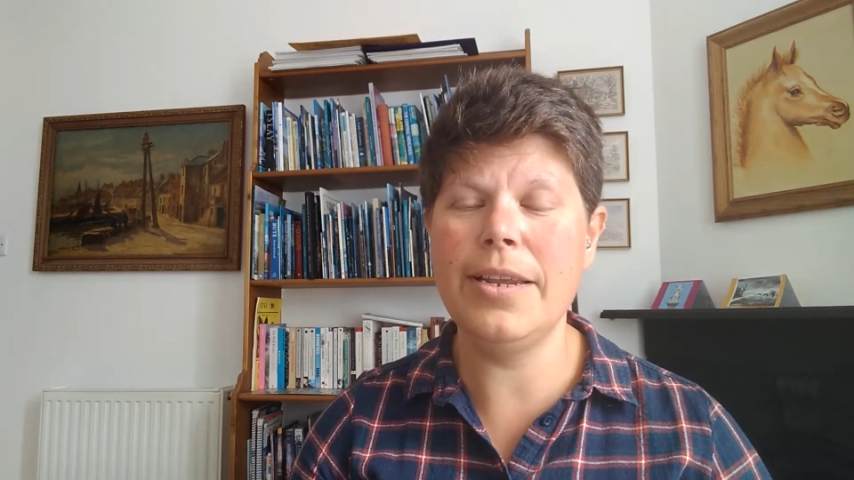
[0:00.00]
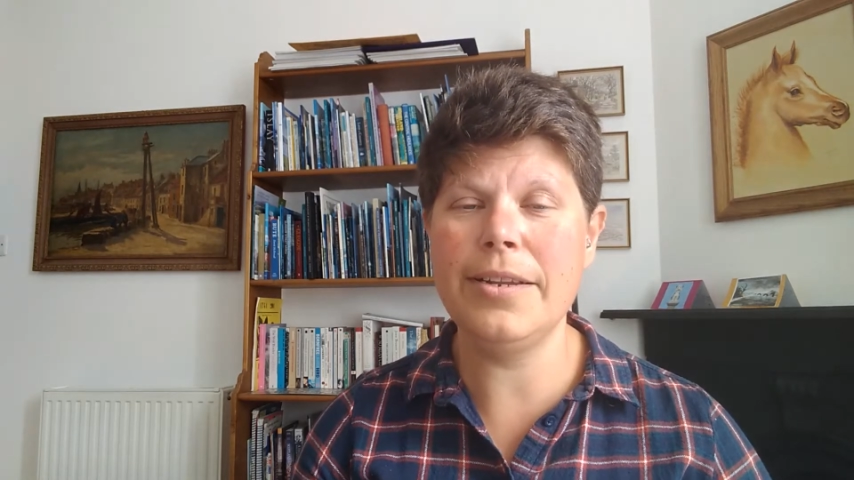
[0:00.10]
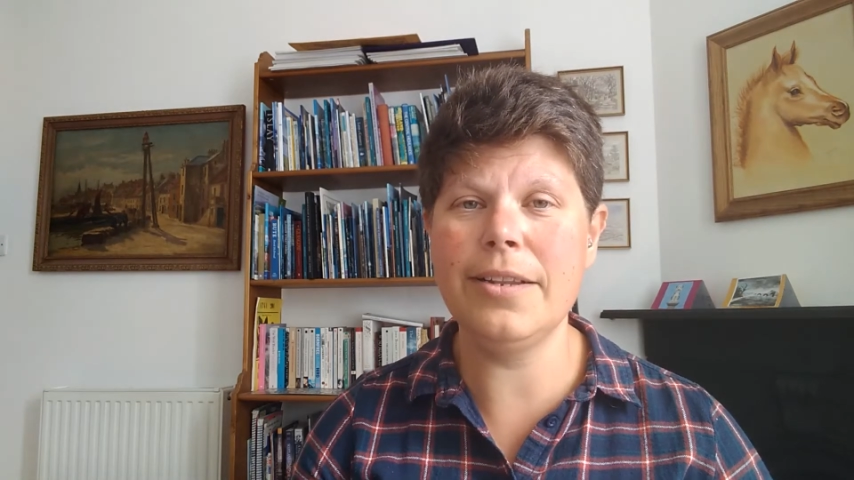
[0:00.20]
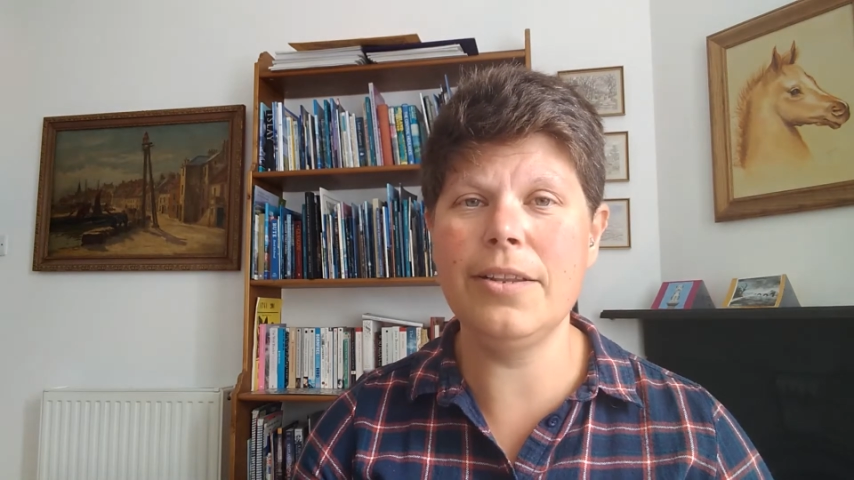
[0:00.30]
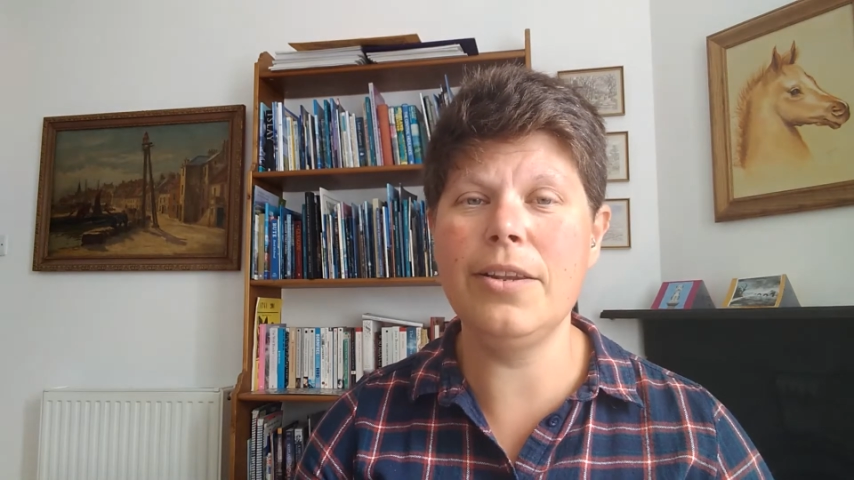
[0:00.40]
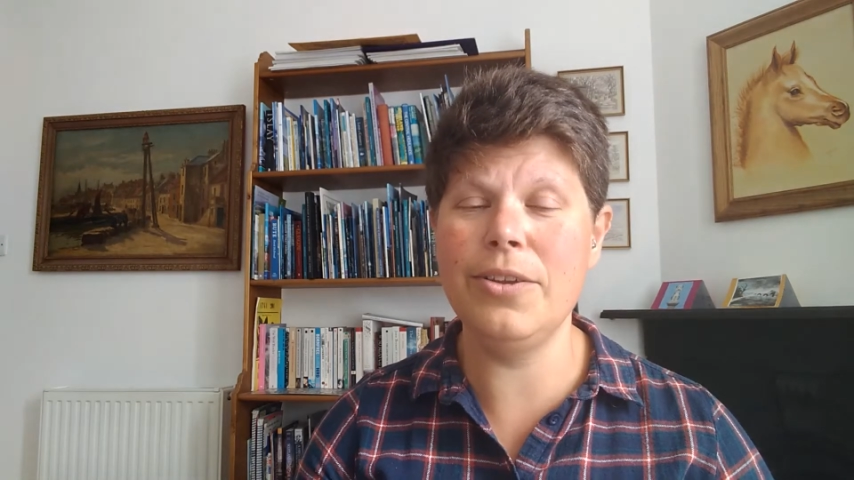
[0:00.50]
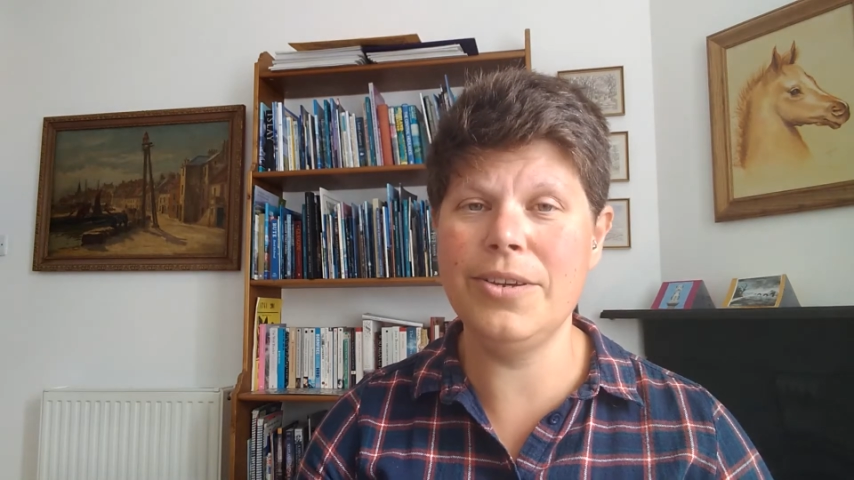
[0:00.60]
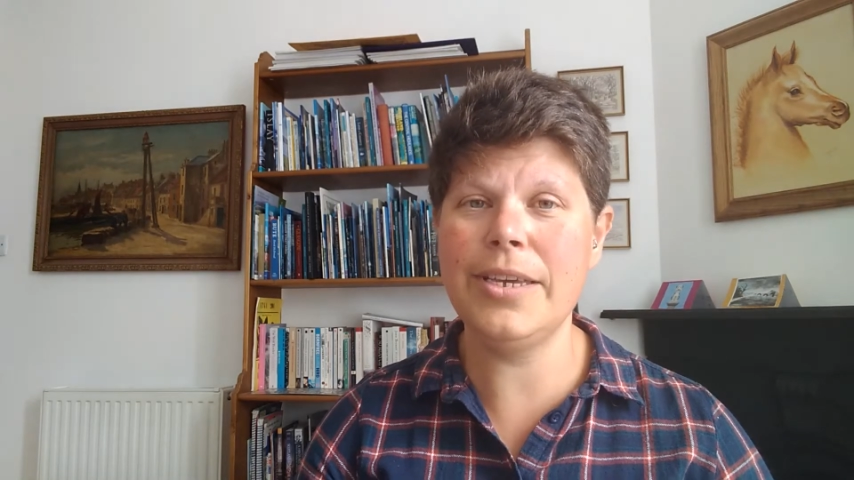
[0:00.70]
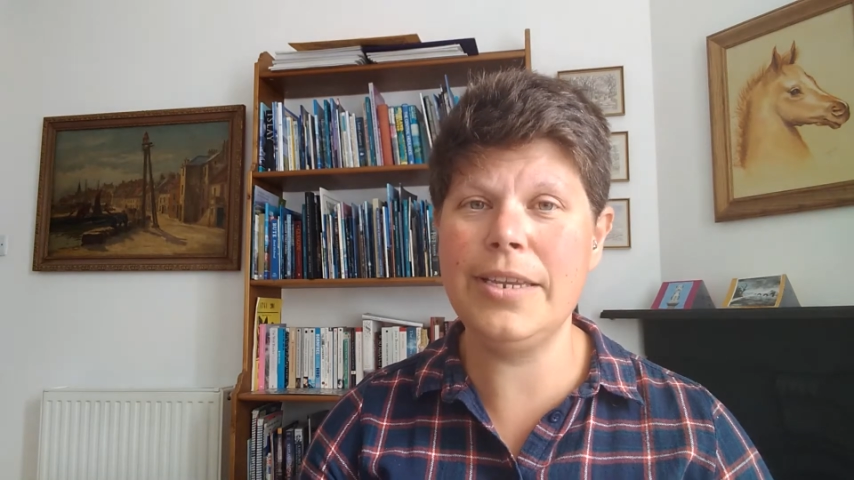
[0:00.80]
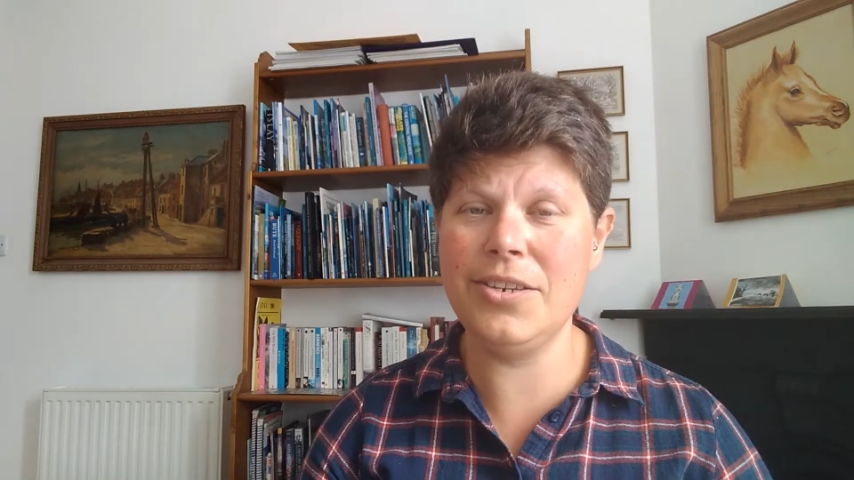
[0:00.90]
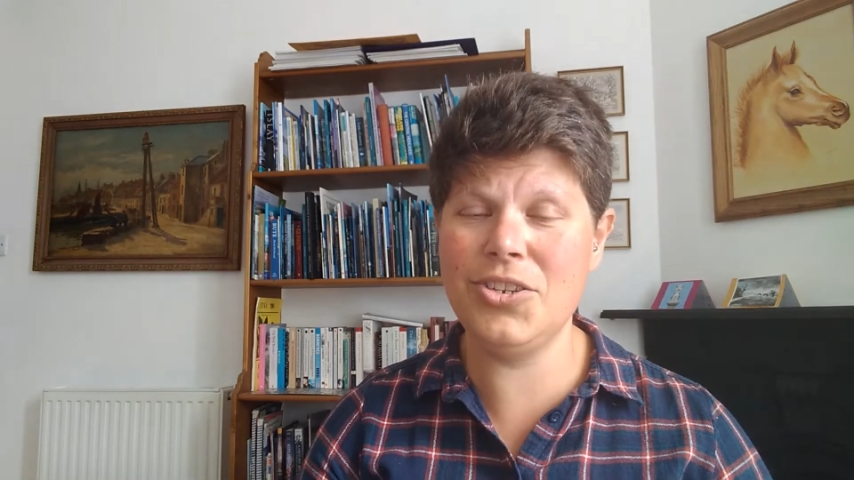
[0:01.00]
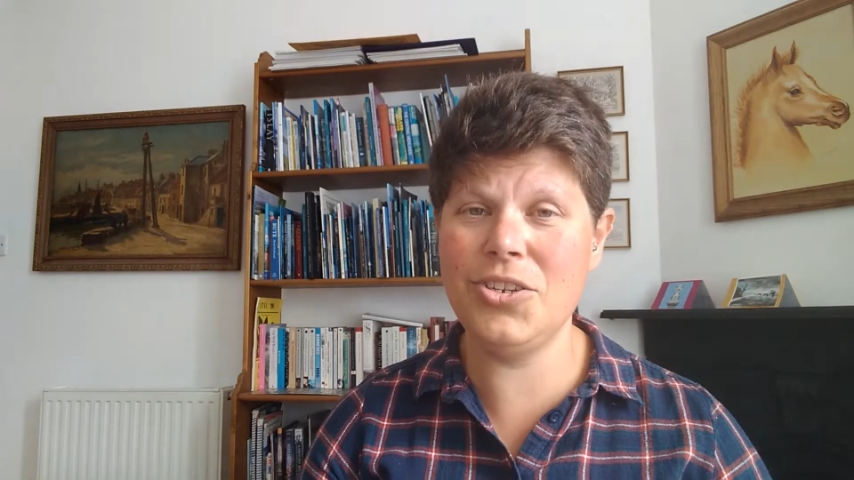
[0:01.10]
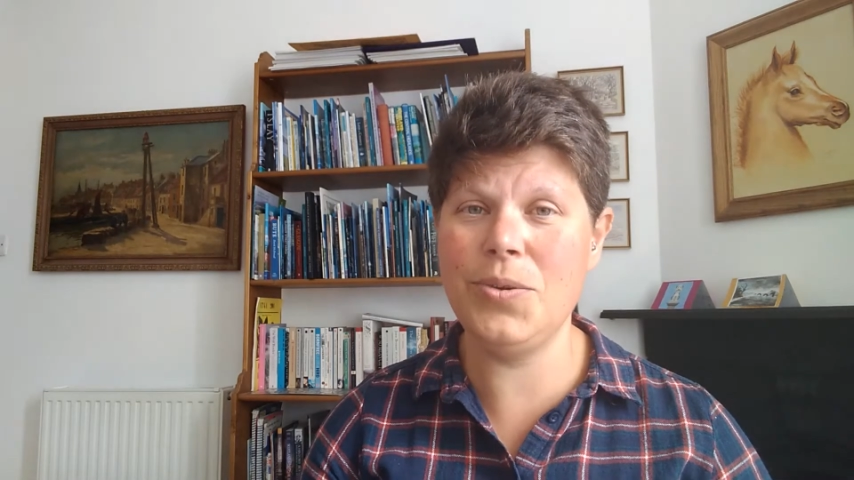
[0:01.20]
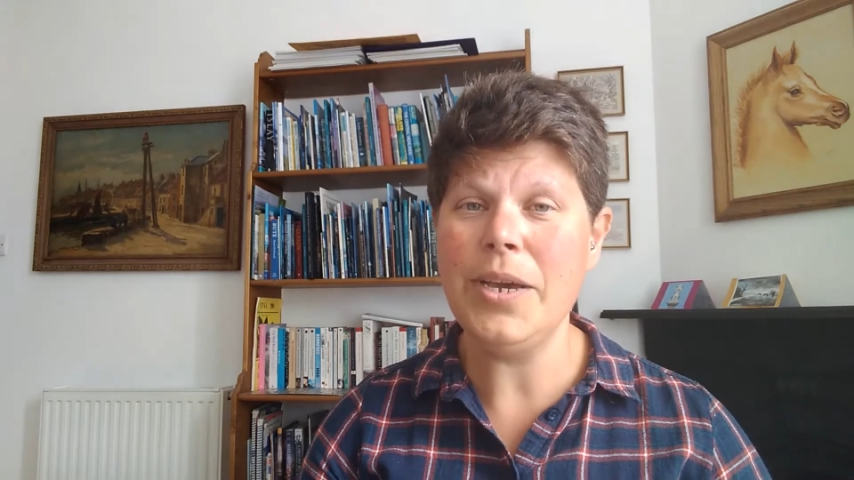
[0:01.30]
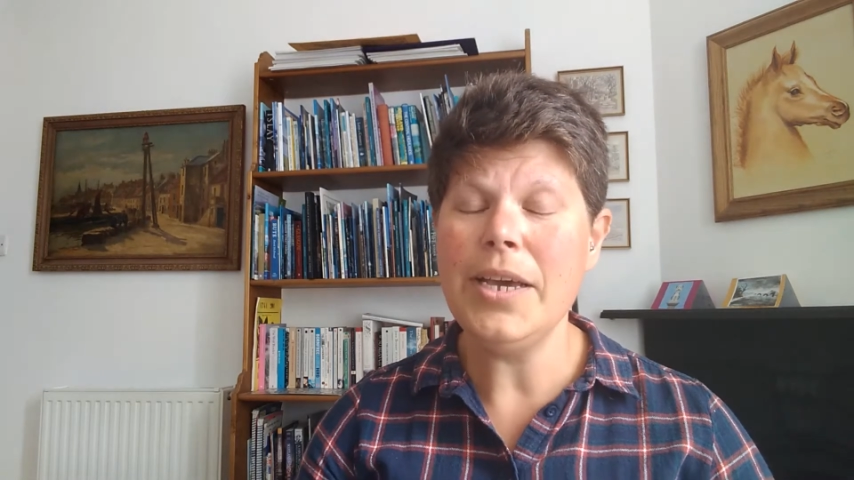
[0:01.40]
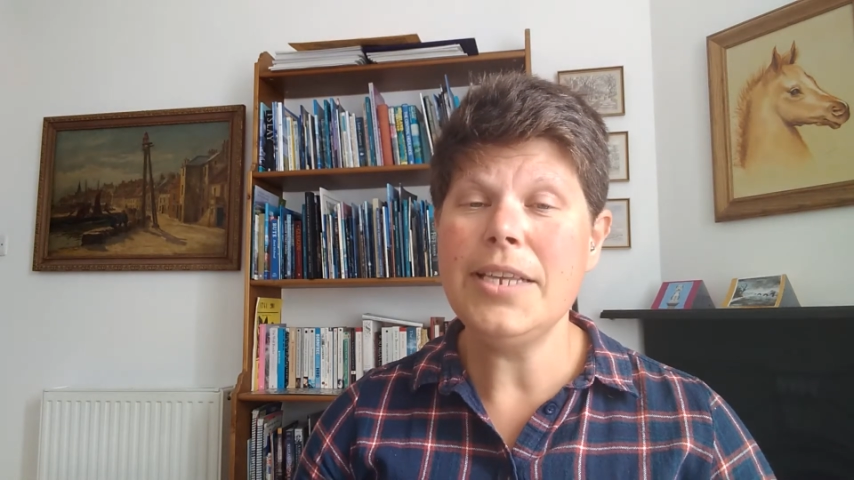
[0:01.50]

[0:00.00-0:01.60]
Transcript: little look into.